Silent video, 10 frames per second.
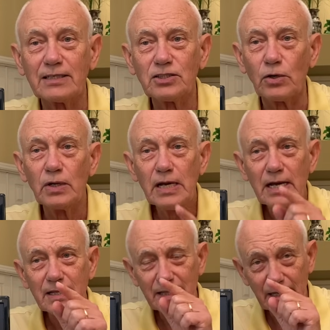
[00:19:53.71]
So
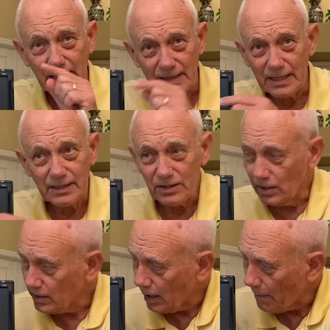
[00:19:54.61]
the,
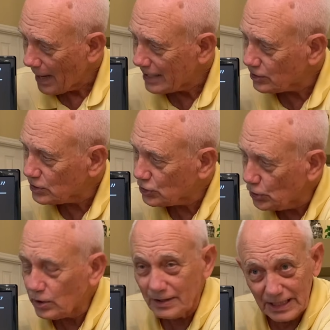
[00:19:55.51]
the apostles
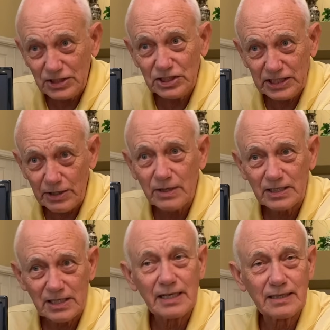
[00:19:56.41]
took this seriously,